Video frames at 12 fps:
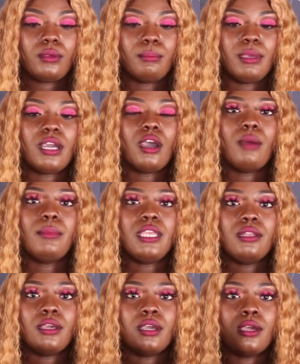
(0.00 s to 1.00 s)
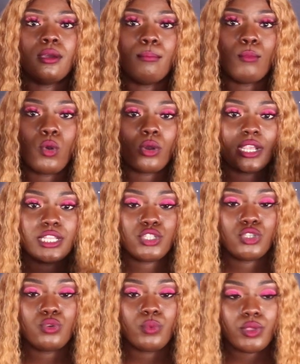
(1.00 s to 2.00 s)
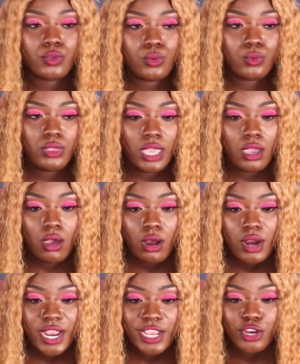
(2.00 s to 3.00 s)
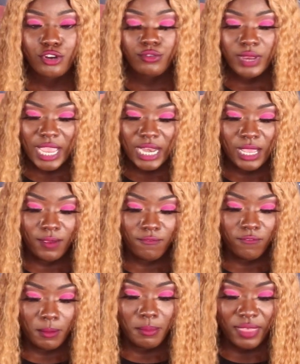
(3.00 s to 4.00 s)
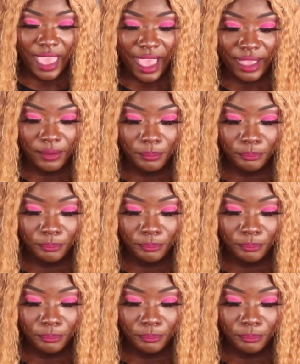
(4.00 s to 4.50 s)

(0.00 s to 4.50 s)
becoming more in tune with who they are and creating from that.